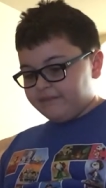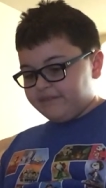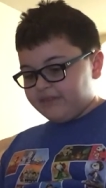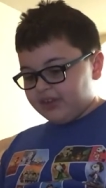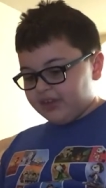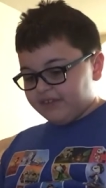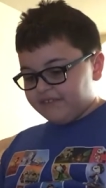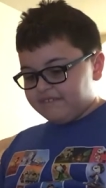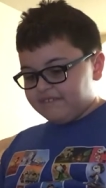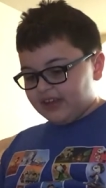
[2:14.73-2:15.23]

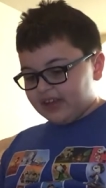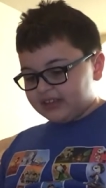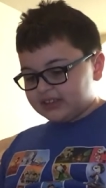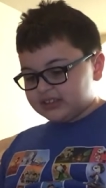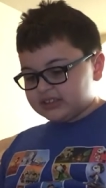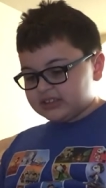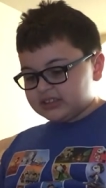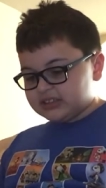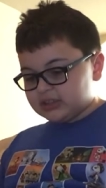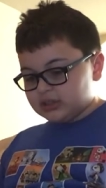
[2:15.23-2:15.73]
VFX
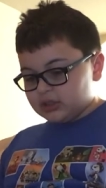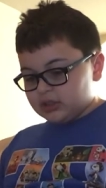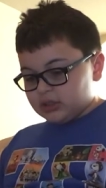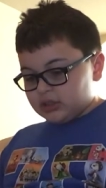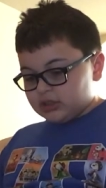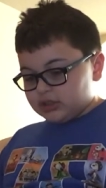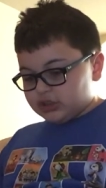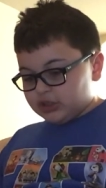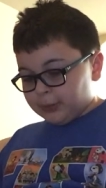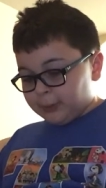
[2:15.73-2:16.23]

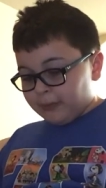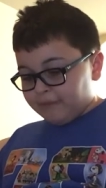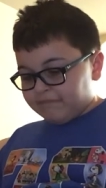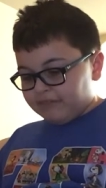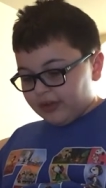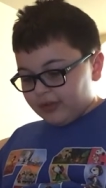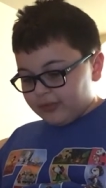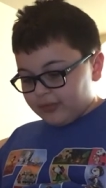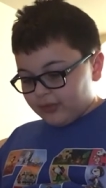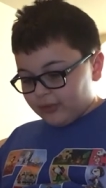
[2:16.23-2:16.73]

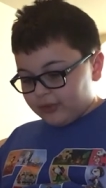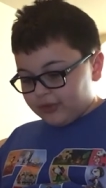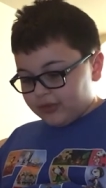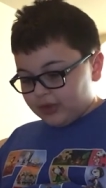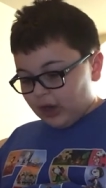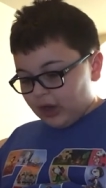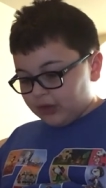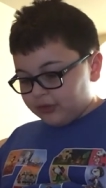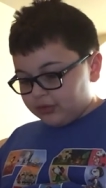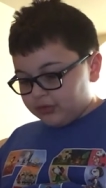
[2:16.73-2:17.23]
supervisor
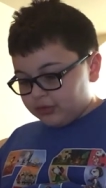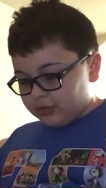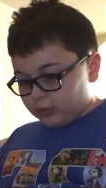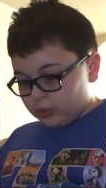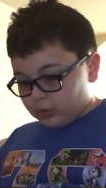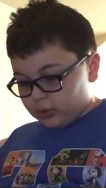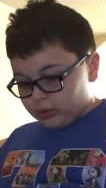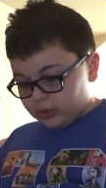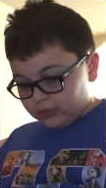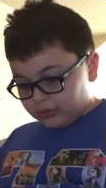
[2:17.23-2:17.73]
Scott
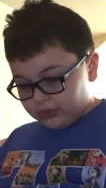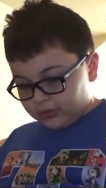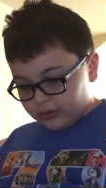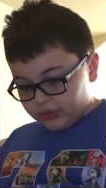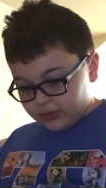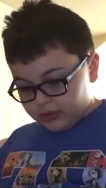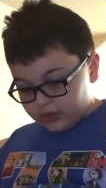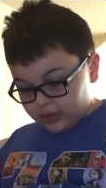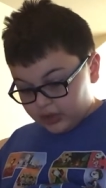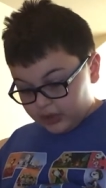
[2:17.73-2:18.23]
Squires,
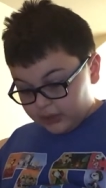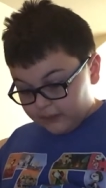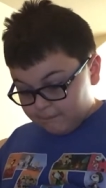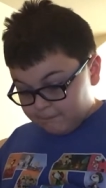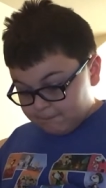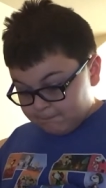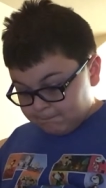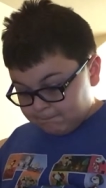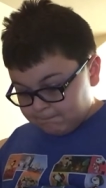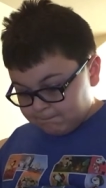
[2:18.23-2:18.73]

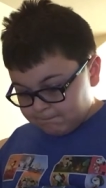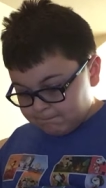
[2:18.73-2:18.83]
um,